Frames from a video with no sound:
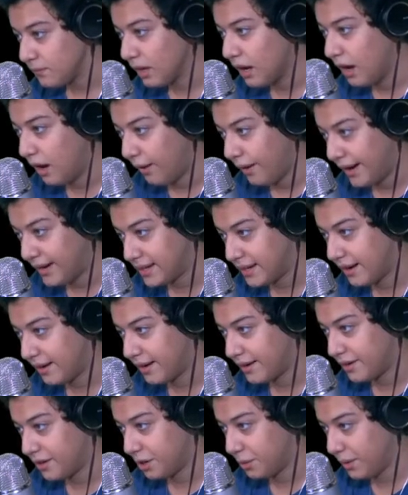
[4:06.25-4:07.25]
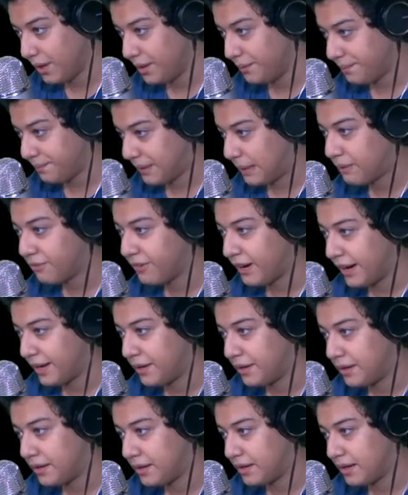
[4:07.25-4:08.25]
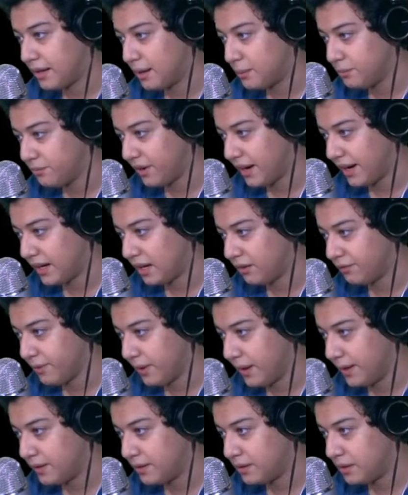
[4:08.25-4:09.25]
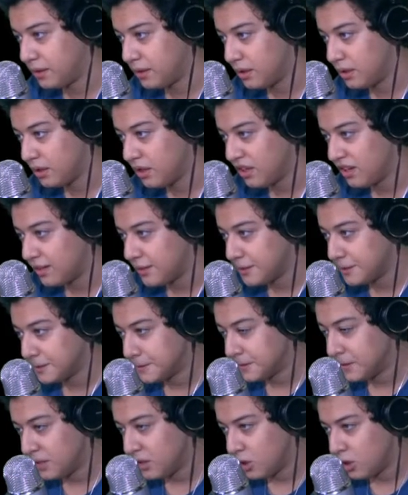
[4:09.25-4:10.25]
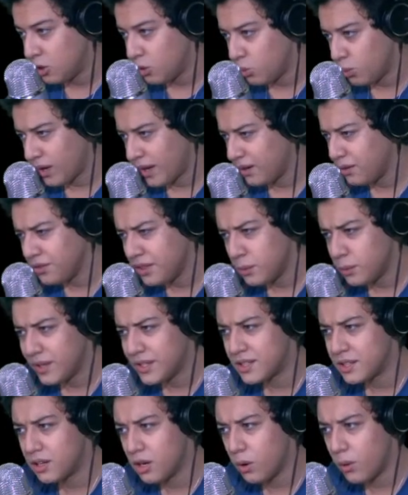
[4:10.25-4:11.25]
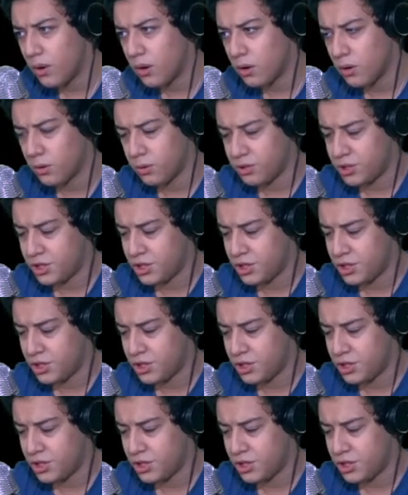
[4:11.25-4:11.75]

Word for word: Alright, alright, you know what? I'm fine. I'm fine, I'm fine. I don't think we need to go. Oh,